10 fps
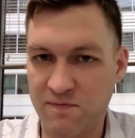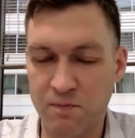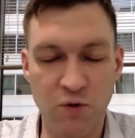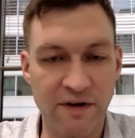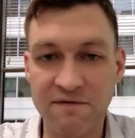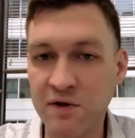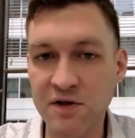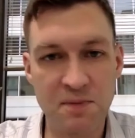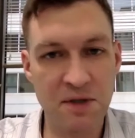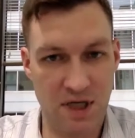moving
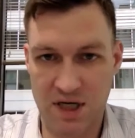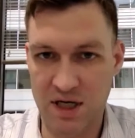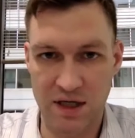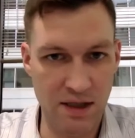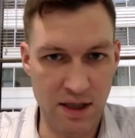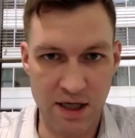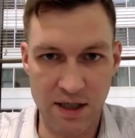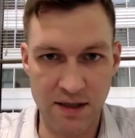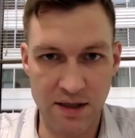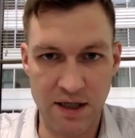full speed ahead on